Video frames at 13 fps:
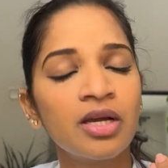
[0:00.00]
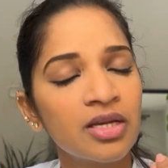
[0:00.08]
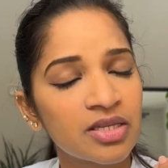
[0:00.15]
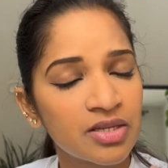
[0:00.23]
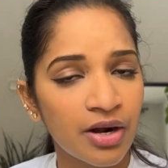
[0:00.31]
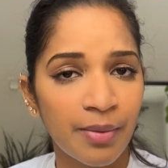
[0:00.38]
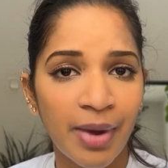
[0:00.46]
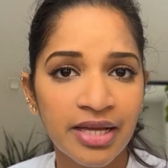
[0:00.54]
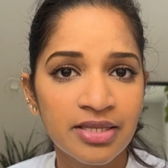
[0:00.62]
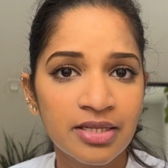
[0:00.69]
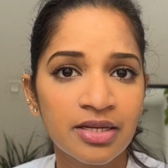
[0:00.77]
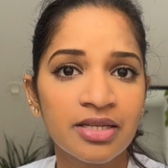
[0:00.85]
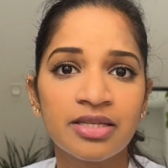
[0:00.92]
ceramides
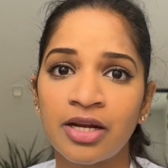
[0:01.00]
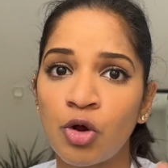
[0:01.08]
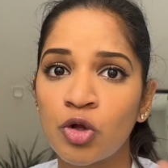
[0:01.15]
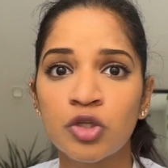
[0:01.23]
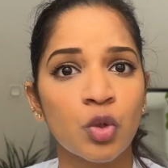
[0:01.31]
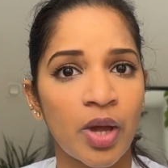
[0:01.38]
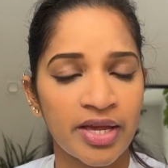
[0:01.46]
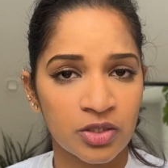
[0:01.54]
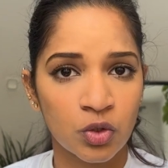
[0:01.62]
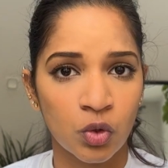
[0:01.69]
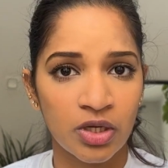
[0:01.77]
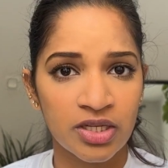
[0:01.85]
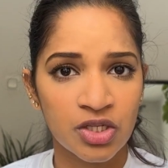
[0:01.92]
in it and also has
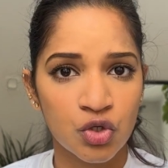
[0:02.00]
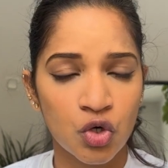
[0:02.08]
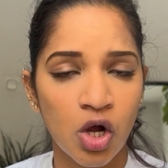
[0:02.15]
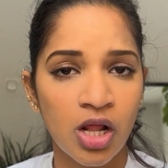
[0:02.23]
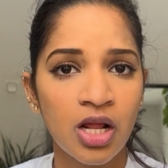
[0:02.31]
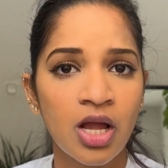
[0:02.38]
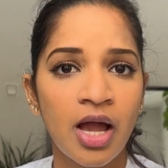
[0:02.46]
cholesterol,